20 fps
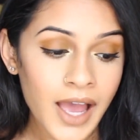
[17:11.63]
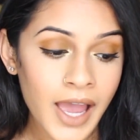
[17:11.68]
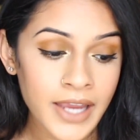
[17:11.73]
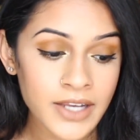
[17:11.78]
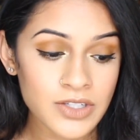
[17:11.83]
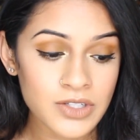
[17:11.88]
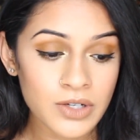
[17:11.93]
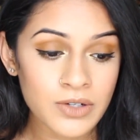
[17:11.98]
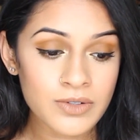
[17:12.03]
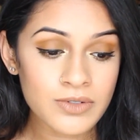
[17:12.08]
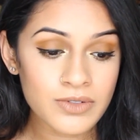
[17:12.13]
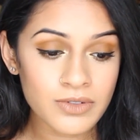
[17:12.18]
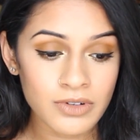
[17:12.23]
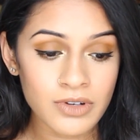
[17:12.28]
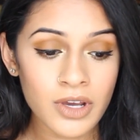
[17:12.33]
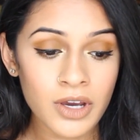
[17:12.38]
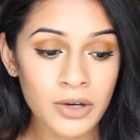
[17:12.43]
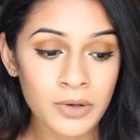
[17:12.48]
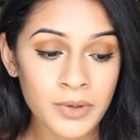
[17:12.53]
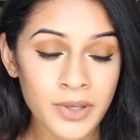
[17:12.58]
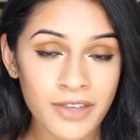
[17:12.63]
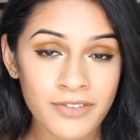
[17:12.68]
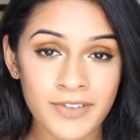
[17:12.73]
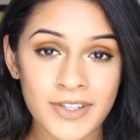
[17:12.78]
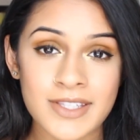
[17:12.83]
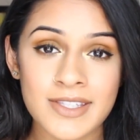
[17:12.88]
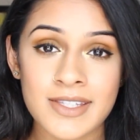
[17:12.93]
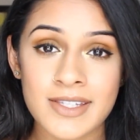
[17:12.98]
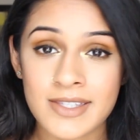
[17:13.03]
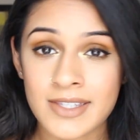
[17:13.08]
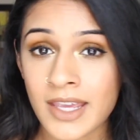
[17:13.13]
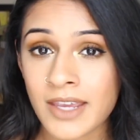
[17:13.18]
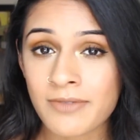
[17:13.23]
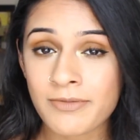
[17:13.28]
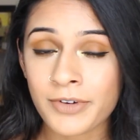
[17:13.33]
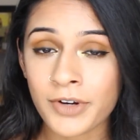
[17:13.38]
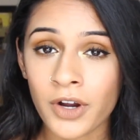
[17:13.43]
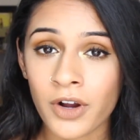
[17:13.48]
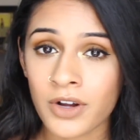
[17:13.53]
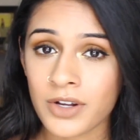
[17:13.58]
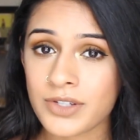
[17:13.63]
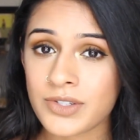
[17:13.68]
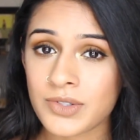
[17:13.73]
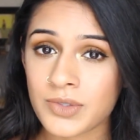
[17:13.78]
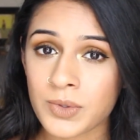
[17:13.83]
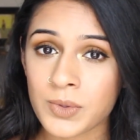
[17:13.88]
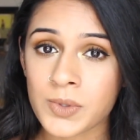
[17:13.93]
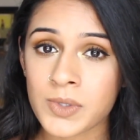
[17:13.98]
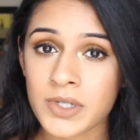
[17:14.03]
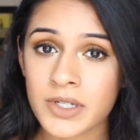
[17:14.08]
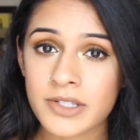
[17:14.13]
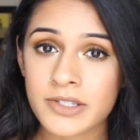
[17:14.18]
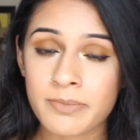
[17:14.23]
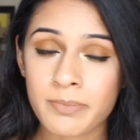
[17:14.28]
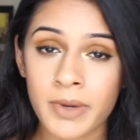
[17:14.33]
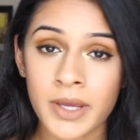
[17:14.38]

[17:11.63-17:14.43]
I don't know if it's the same for all schools,